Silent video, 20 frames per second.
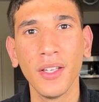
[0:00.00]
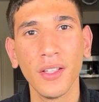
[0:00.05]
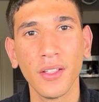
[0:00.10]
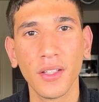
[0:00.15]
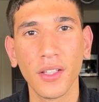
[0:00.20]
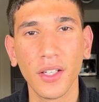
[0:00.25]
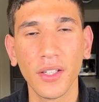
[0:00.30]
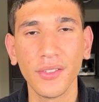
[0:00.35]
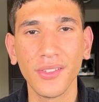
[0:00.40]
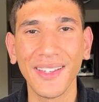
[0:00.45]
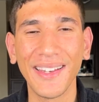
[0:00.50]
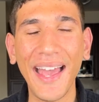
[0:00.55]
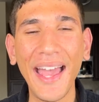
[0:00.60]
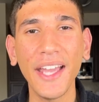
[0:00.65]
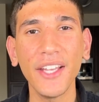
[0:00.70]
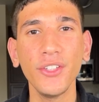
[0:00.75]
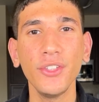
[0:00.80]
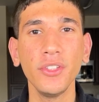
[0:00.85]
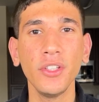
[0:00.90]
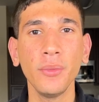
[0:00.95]
There is an
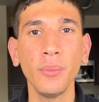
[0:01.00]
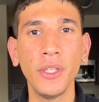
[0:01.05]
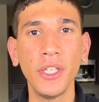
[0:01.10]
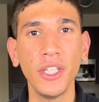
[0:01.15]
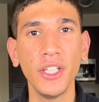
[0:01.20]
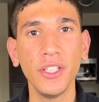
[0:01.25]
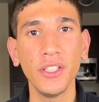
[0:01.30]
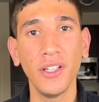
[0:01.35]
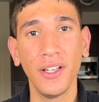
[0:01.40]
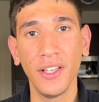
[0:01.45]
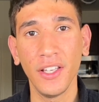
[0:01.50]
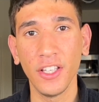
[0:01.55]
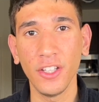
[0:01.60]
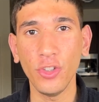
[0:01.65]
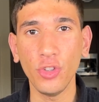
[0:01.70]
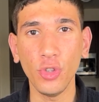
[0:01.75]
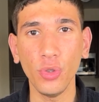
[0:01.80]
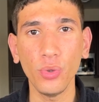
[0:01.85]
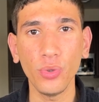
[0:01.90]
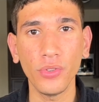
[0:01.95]
acronym here,
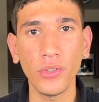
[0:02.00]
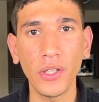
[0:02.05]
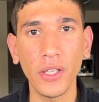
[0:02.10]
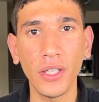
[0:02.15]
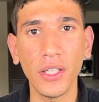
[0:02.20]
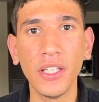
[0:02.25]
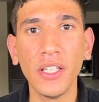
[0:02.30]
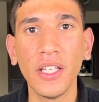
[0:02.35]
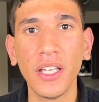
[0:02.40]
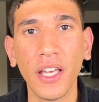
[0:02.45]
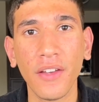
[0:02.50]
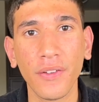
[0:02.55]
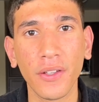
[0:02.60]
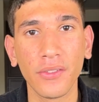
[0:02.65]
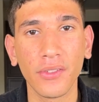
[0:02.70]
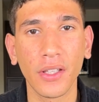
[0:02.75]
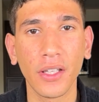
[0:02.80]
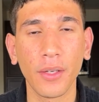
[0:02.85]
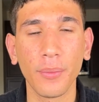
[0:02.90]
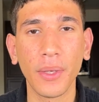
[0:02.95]
use it if it's
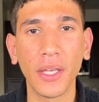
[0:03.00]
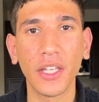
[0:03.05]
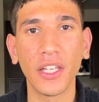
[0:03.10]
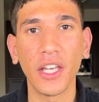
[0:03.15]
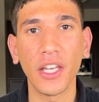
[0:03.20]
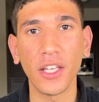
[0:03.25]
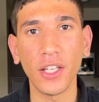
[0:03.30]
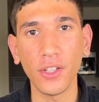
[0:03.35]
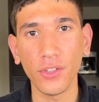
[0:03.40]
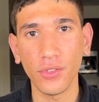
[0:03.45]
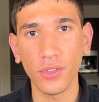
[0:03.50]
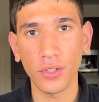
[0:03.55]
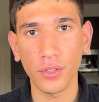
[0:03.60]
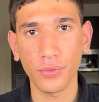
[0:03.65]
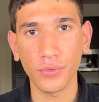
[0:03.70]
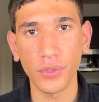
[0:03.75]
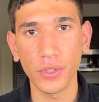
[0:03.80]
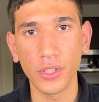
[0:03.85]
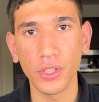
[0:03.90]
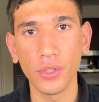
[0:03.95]
gonna make it easier
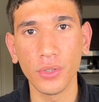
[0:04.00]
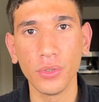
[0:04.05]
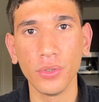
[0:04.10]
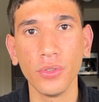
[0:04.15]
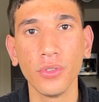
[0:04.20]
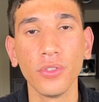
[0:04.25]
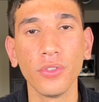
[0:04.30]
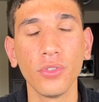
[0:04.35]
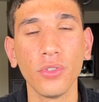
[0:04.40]
for you